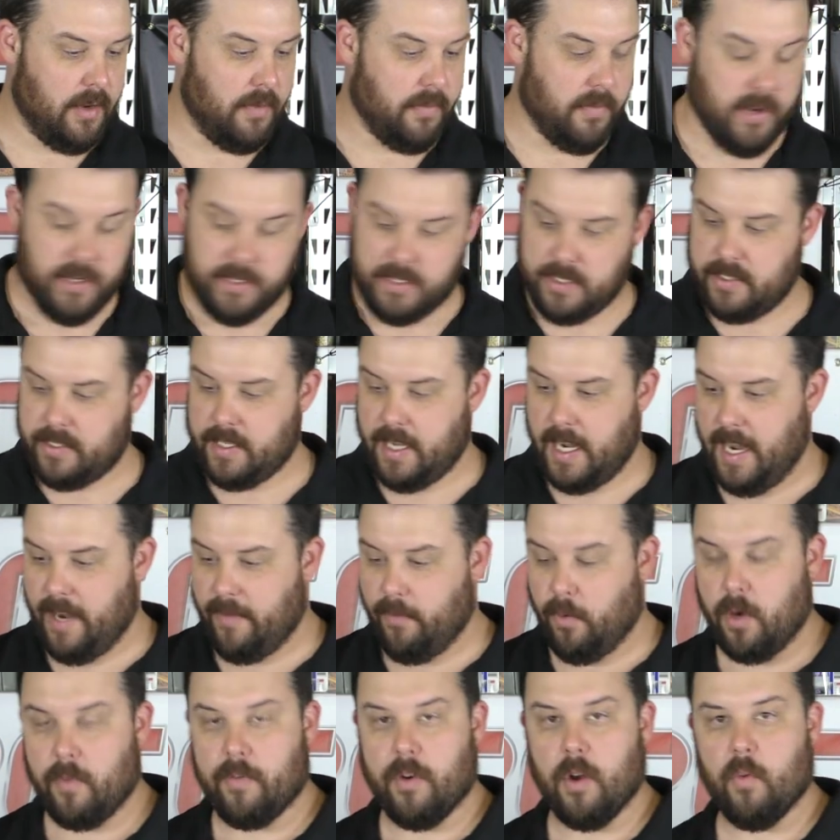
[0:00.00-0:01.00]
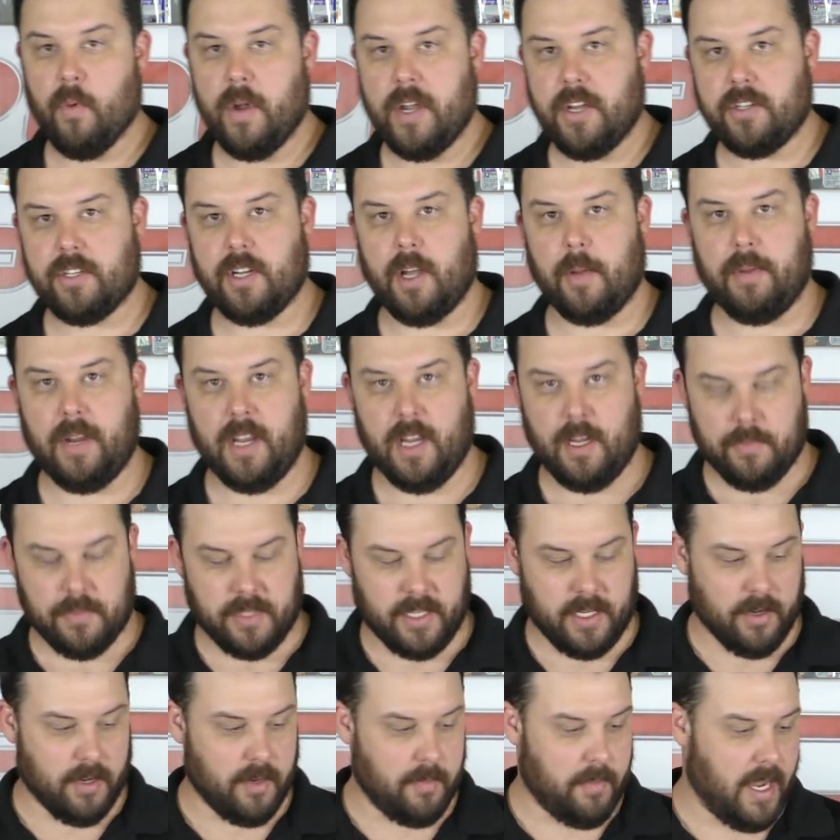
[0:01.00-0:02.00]
For instance, I have one of our race shop
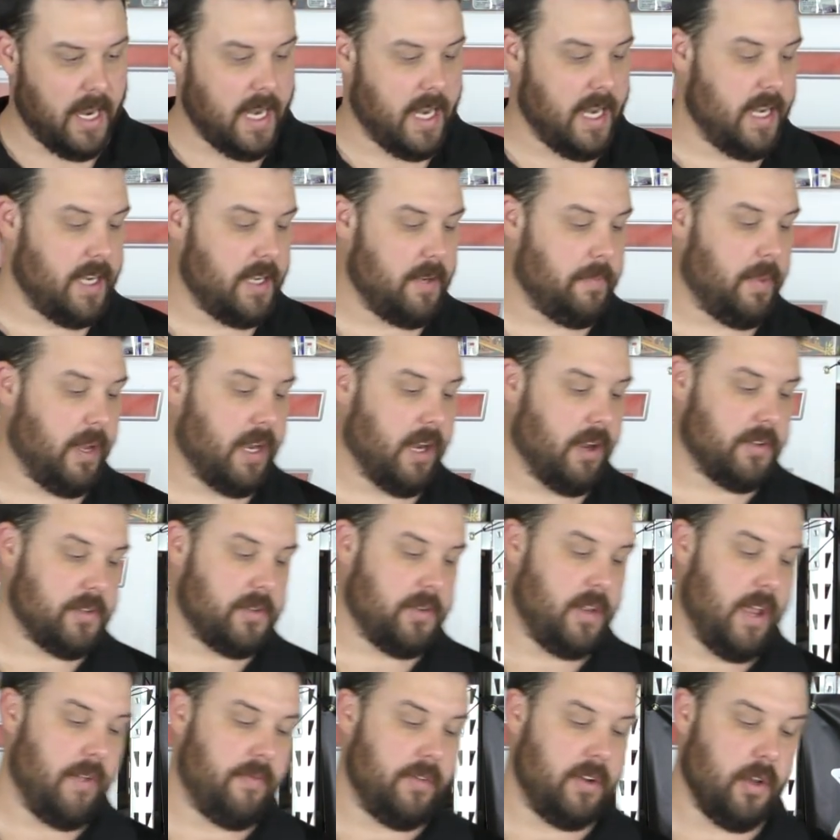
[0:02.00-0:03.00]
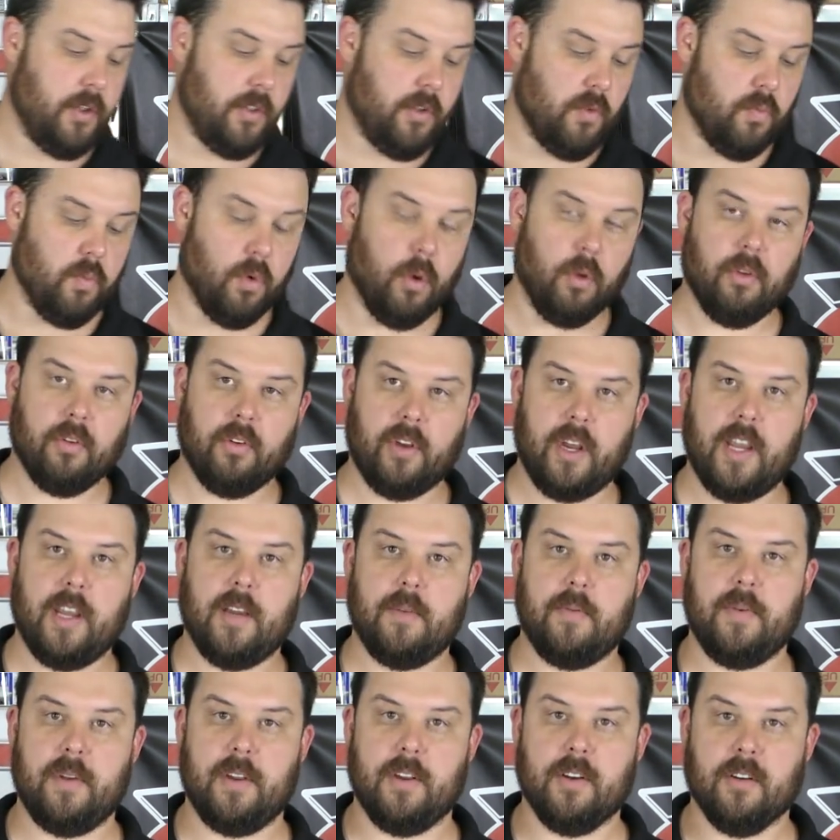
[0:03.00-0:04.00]
cams here in my hand, but I also have another roller
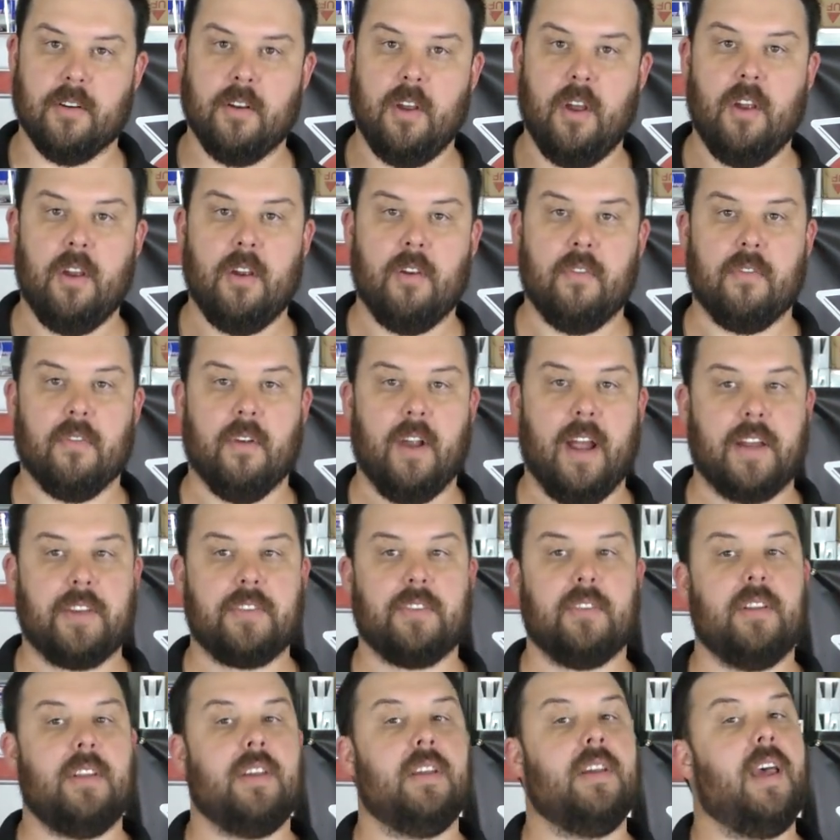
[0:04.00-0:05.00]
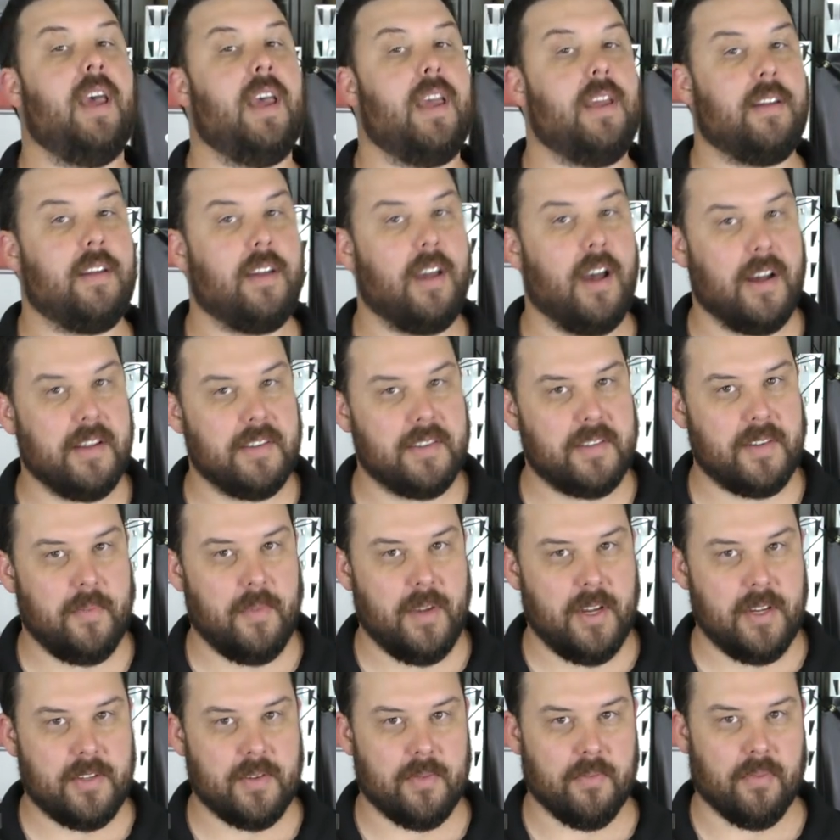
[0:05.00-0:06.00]
cam here for actually a
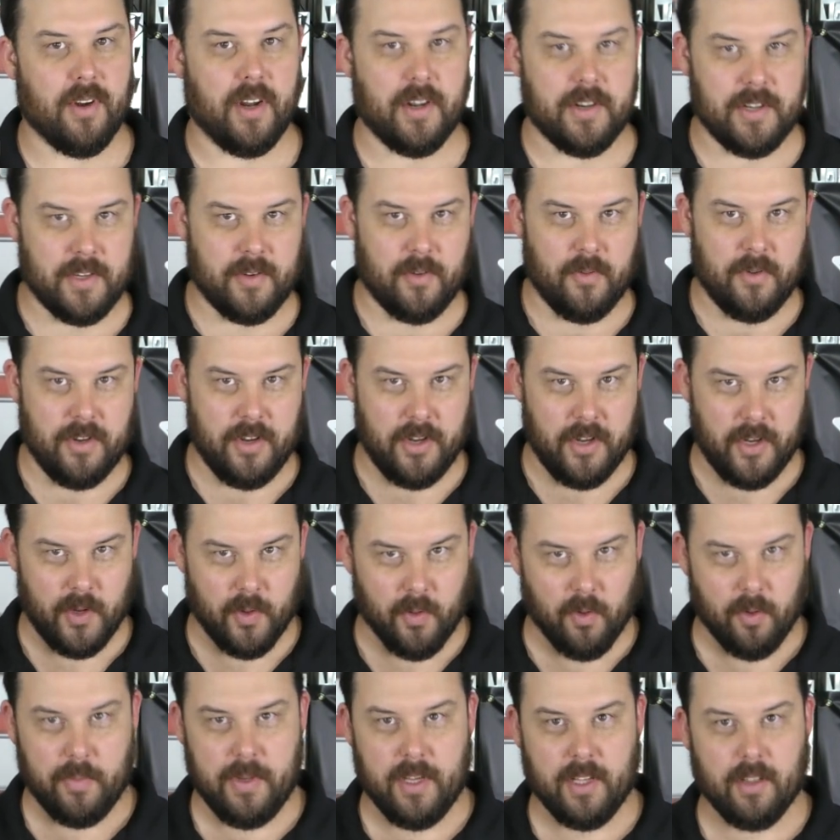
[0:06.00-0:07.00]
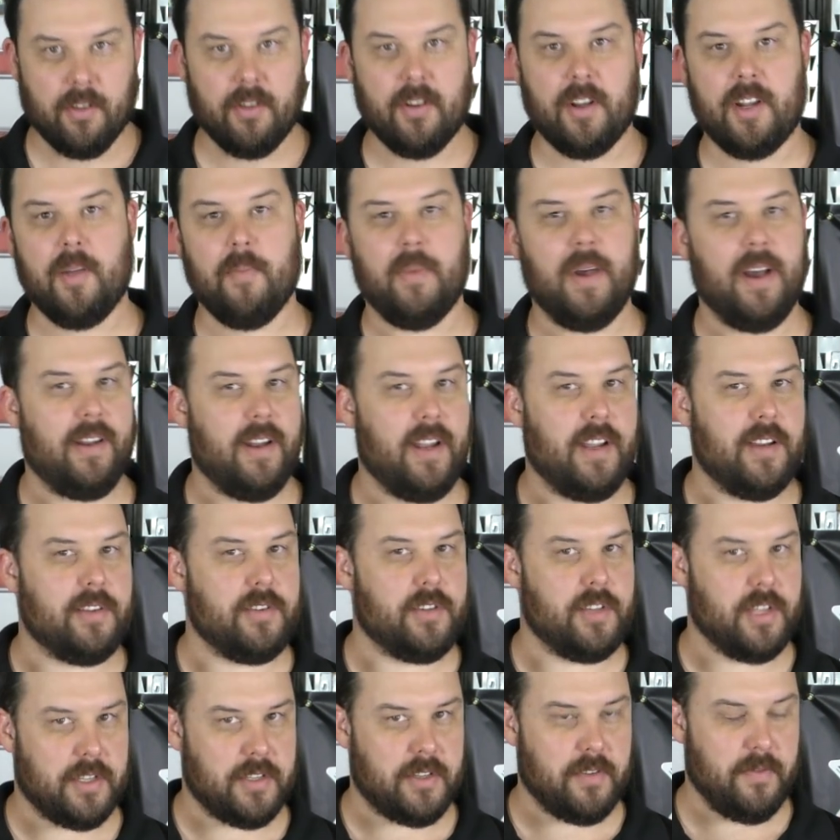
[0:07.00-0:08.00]
custom engine project you'll be learning about in
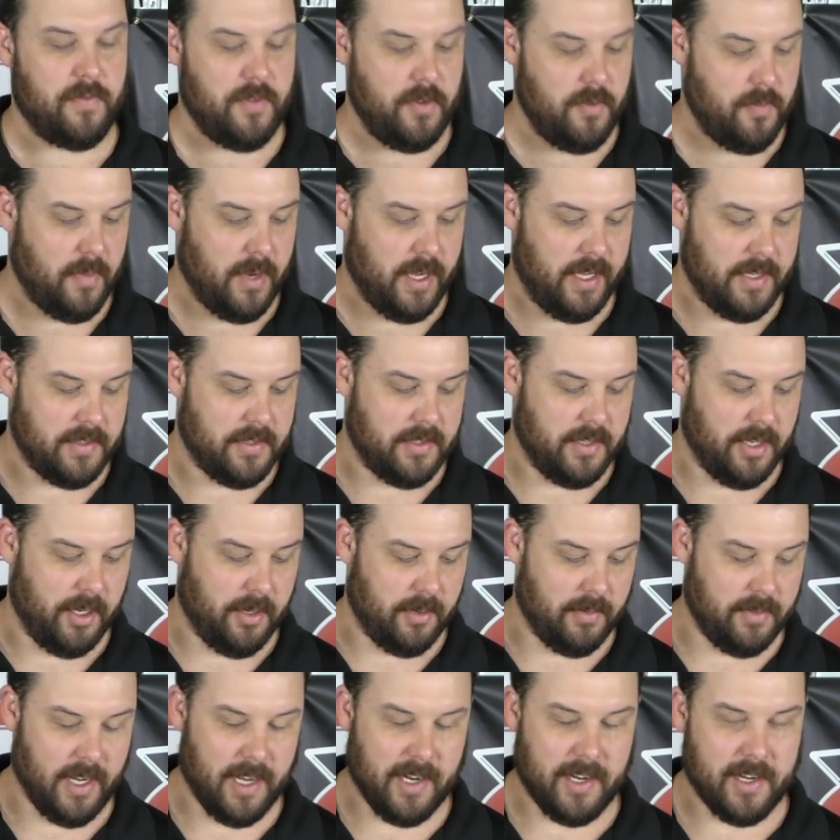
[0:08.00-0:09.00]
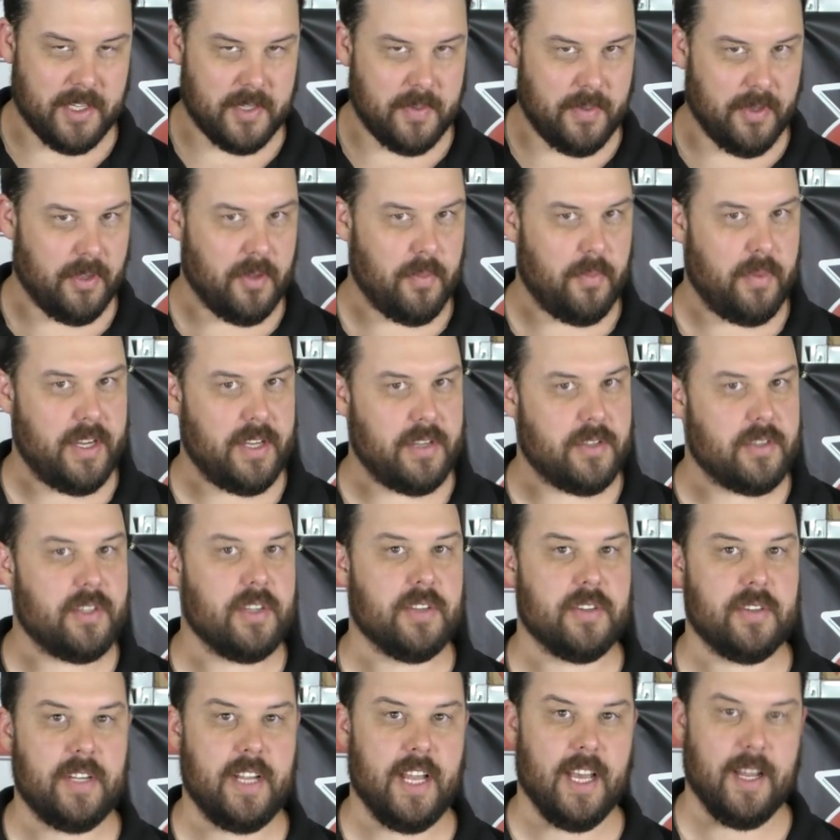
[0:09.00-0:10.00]
just a few months. So not going to spill the beans
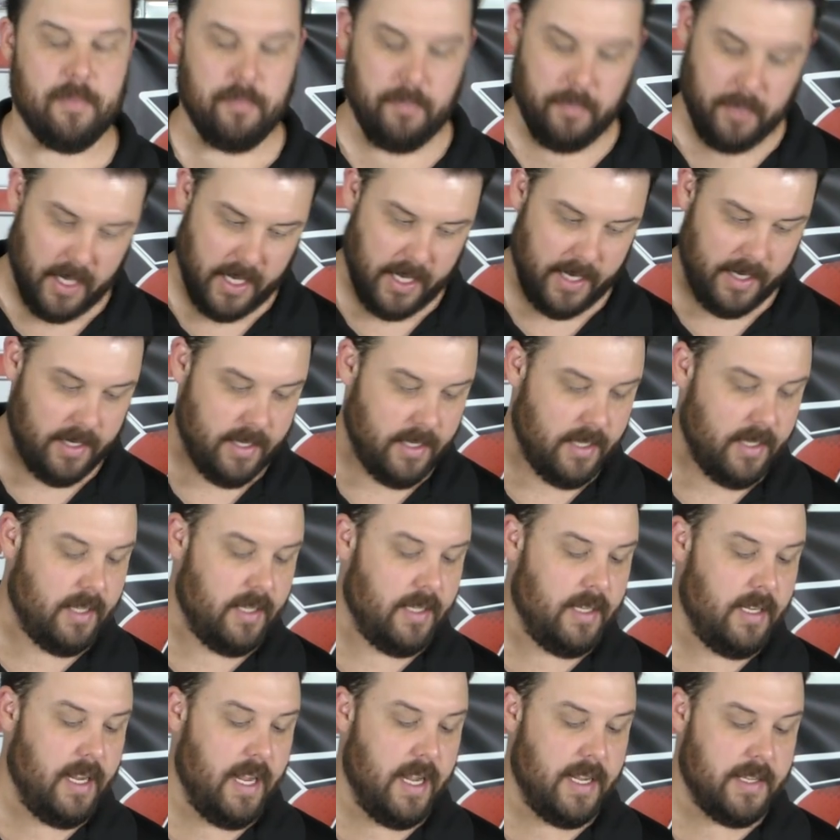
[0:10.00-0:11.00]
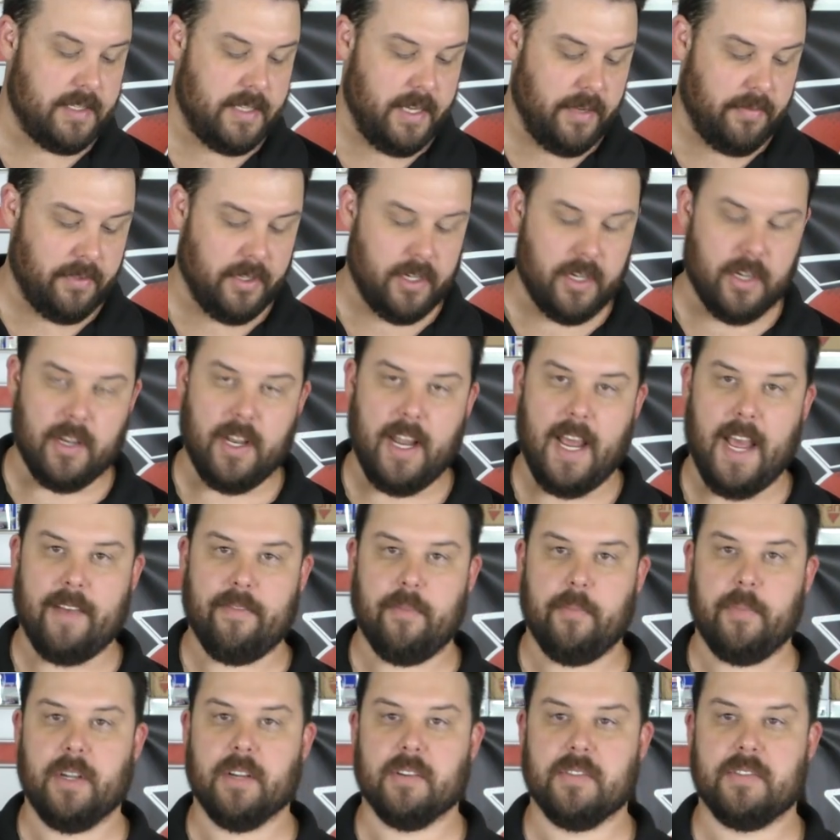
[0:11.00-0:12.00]
just yet, but it's definitely good to have
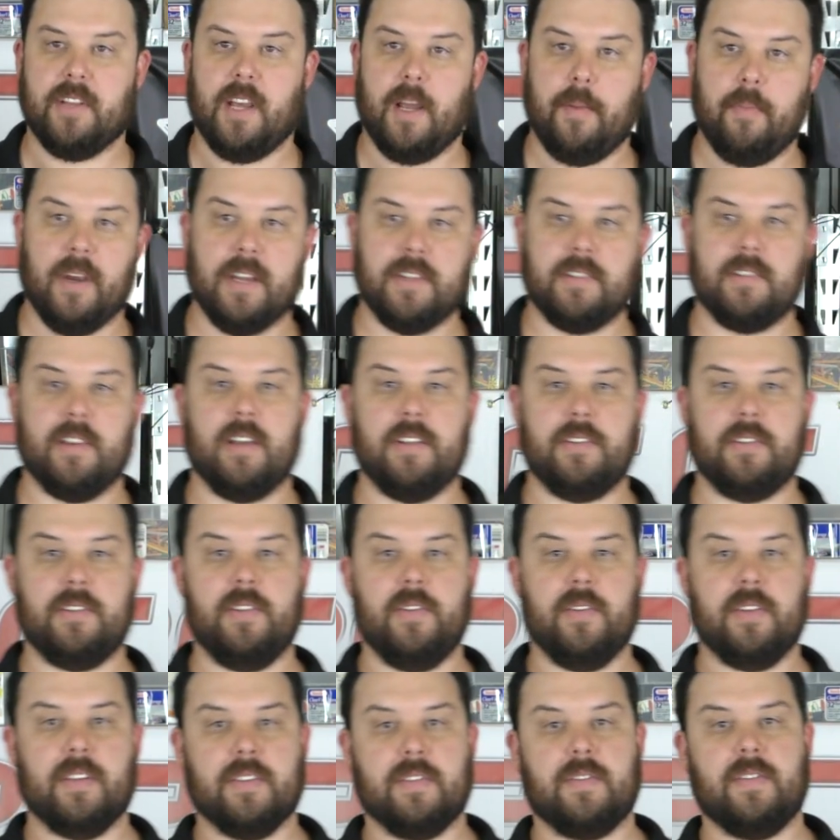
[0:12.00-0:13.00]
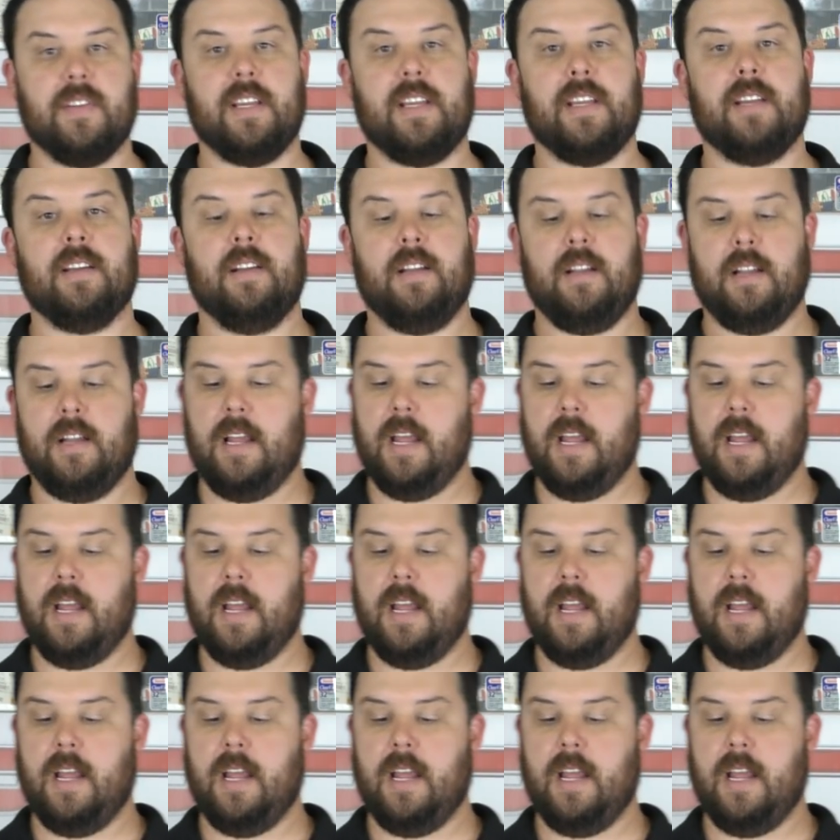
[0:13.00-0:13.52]
them here side by side so you can see.